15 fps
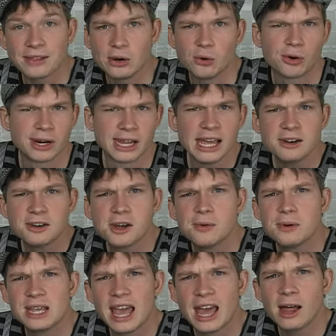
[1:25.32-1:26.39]
the Orient
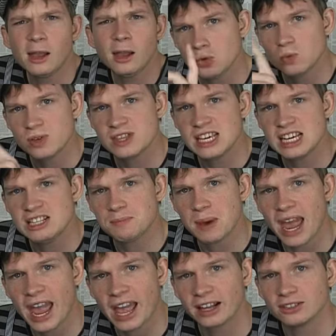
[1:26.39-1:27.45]
Hotel with these
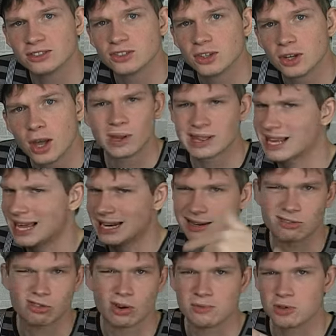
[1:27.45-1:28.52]
bands. Once again
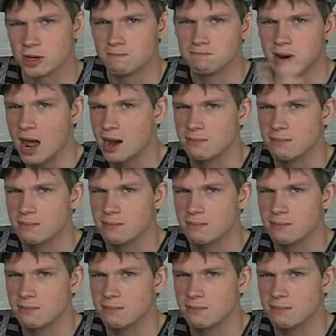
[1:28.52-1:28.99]
description, blah